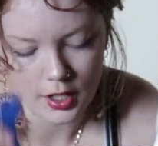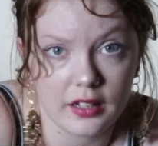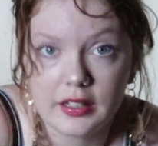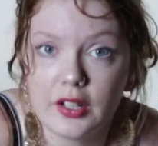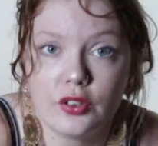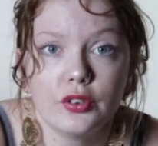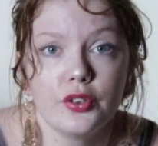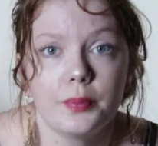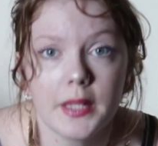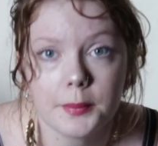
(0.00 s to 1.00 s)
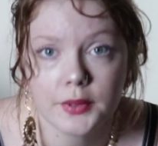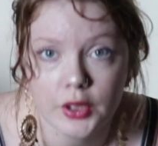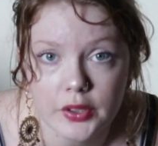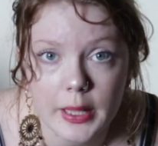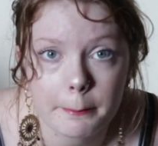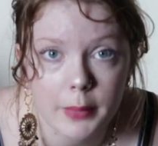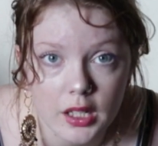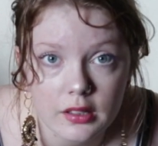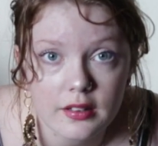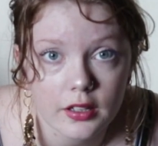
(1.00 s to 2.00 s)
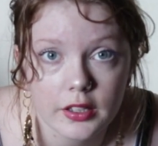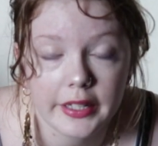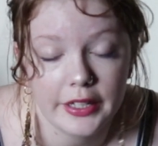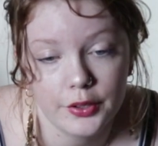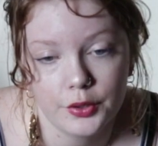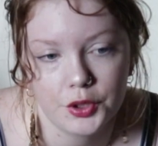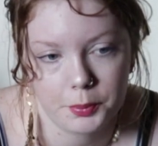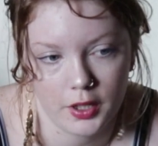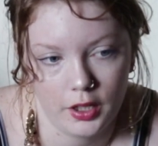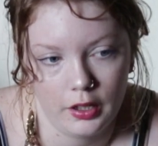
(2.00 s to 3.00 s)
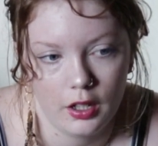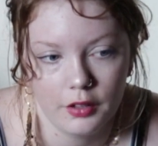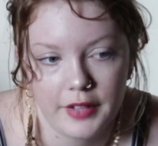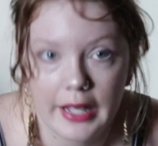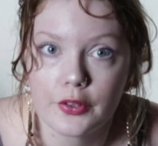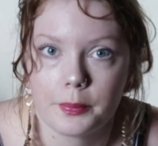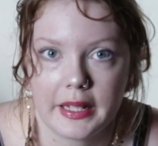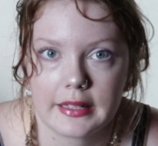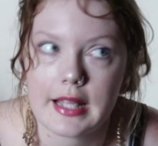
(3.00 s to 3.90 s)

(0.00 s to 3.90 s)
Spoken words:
Little do people know that bugs are a huge part of houseplants.